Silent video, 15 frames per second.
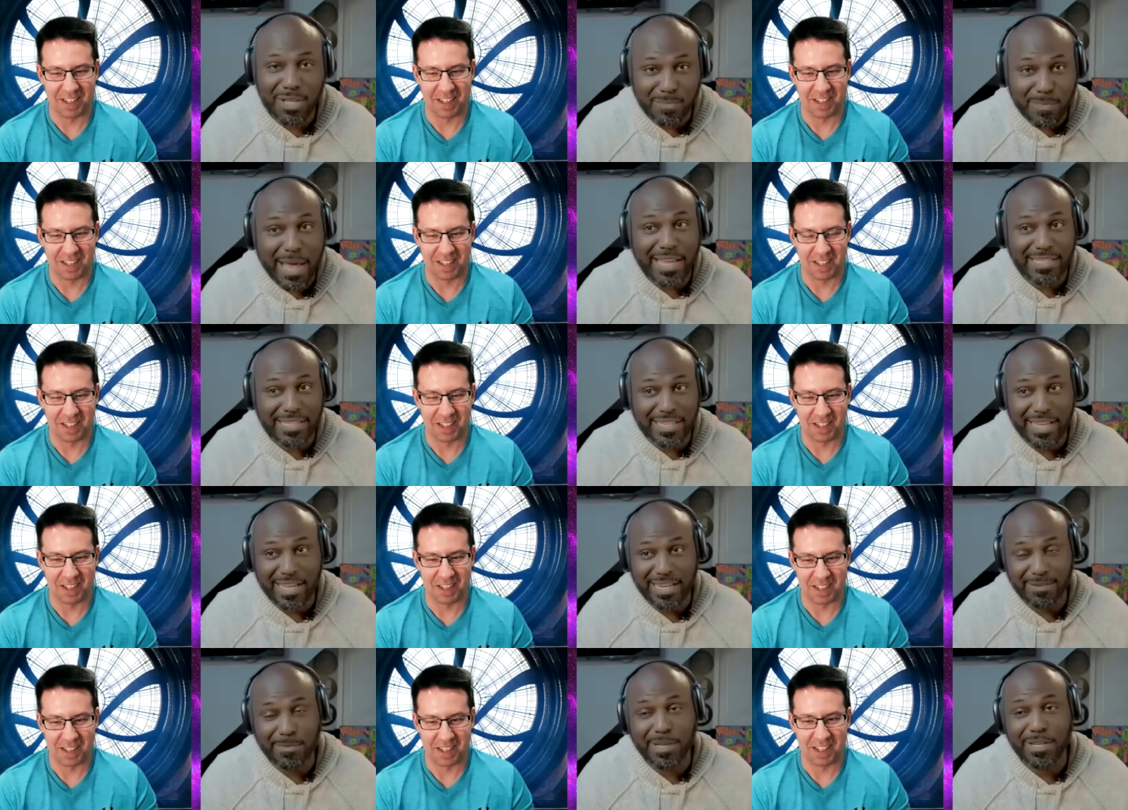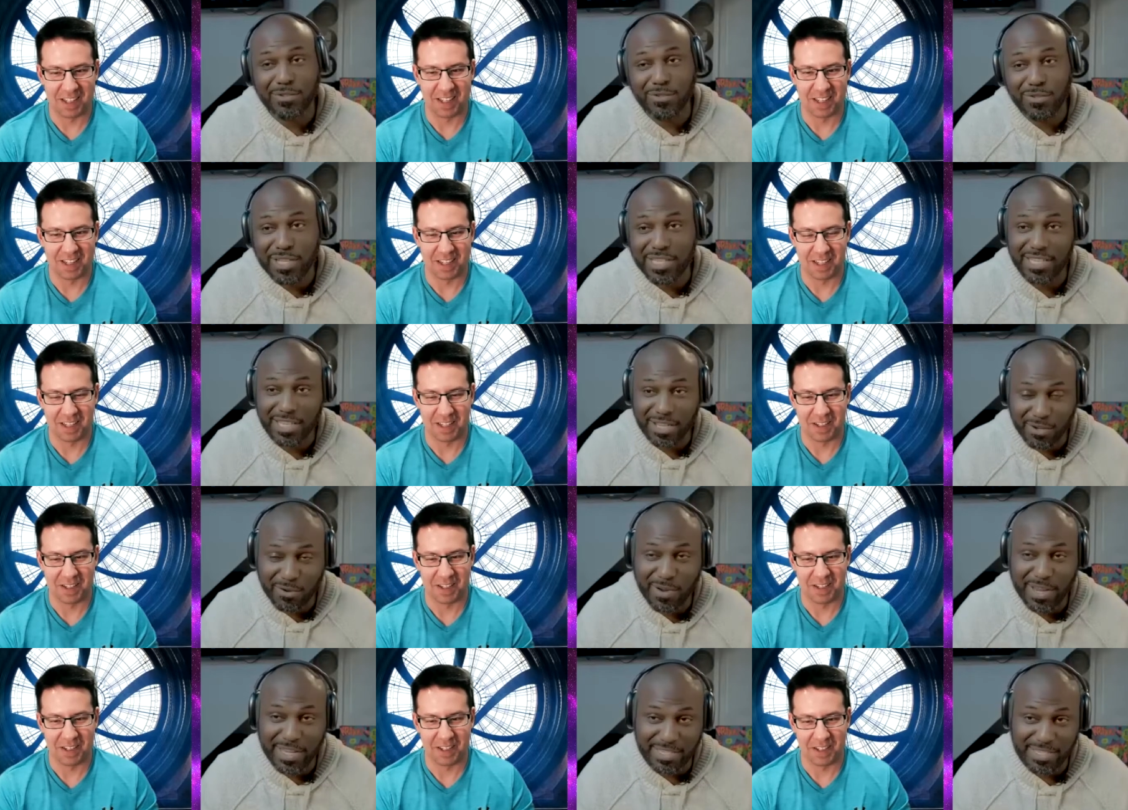Speaker 1: get on his bad side because you did
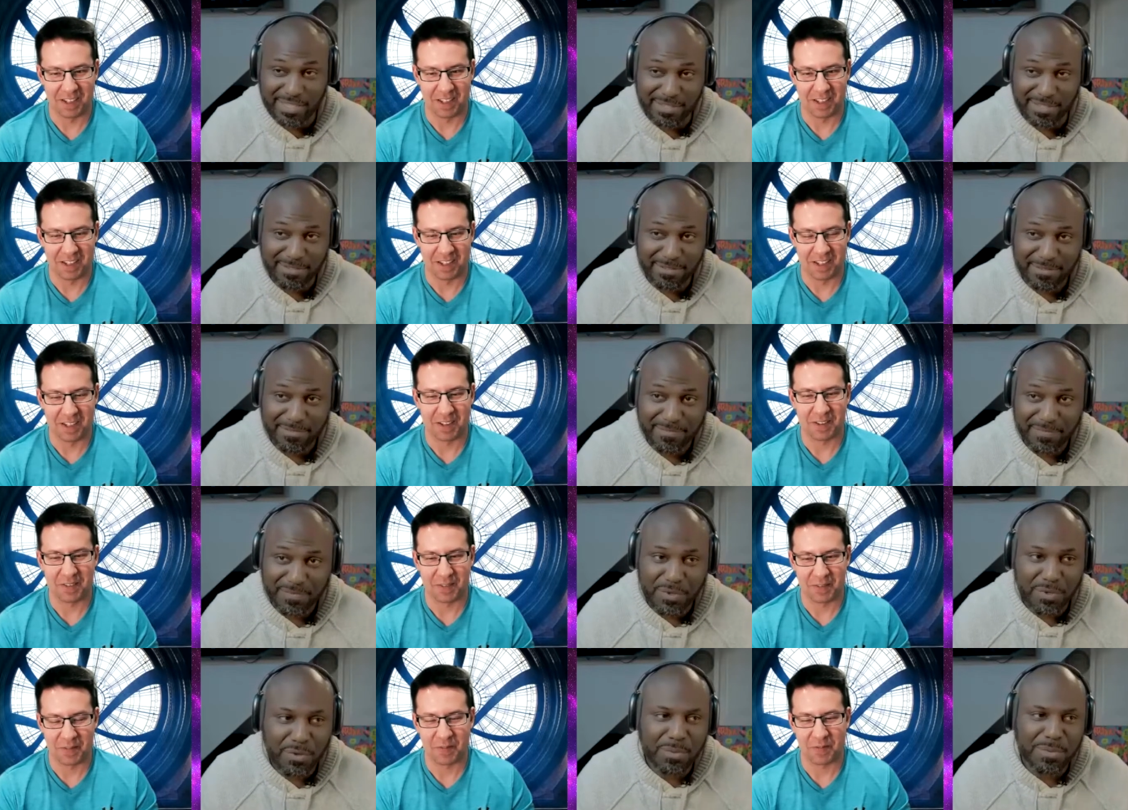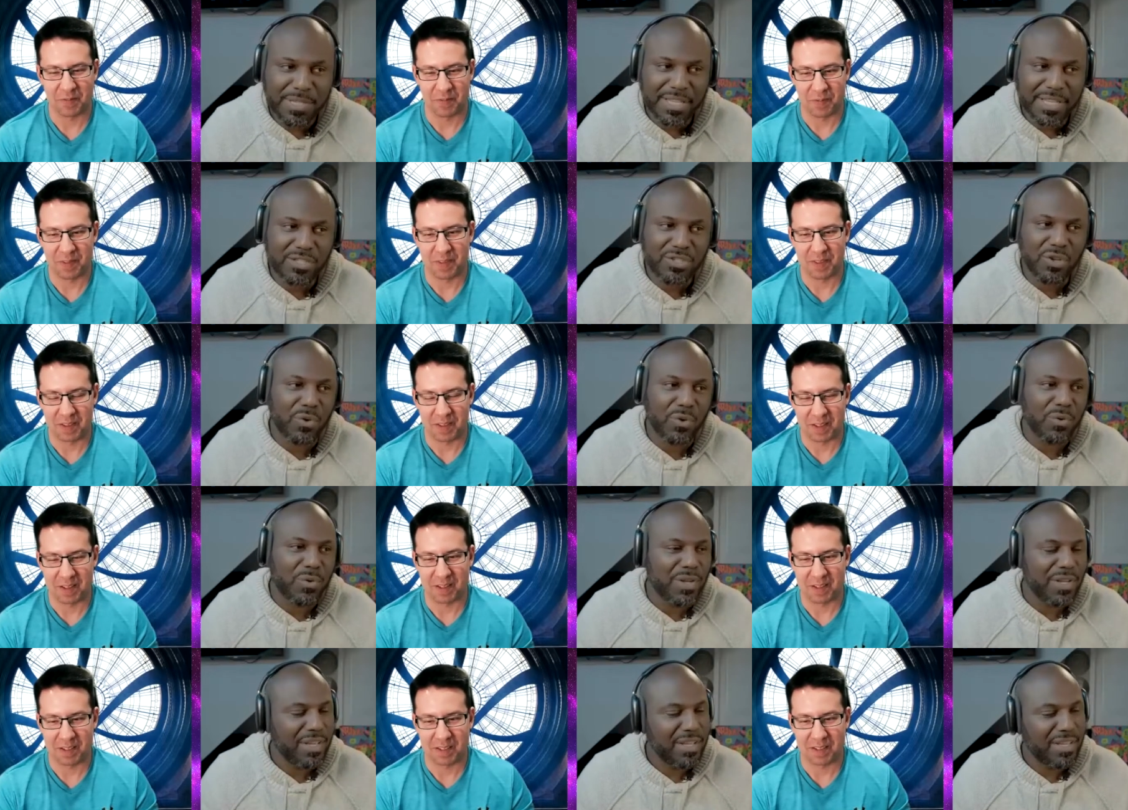something crazy. You know what I'm saying?
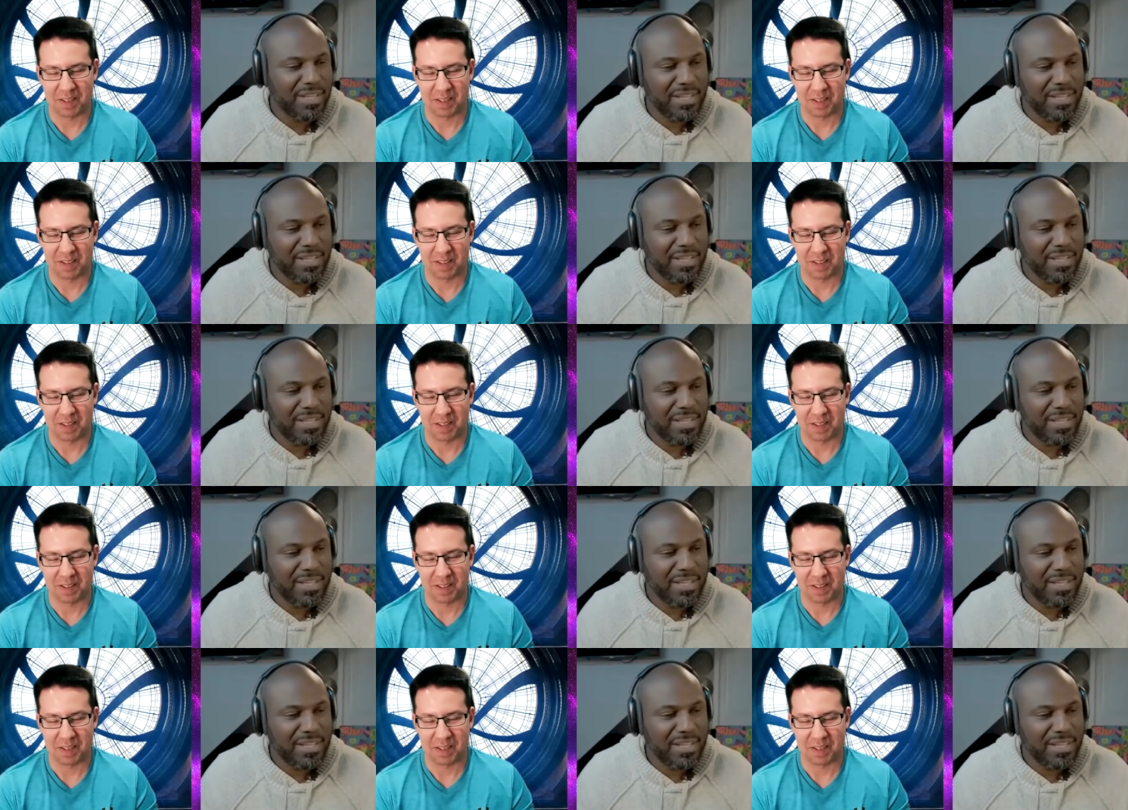So...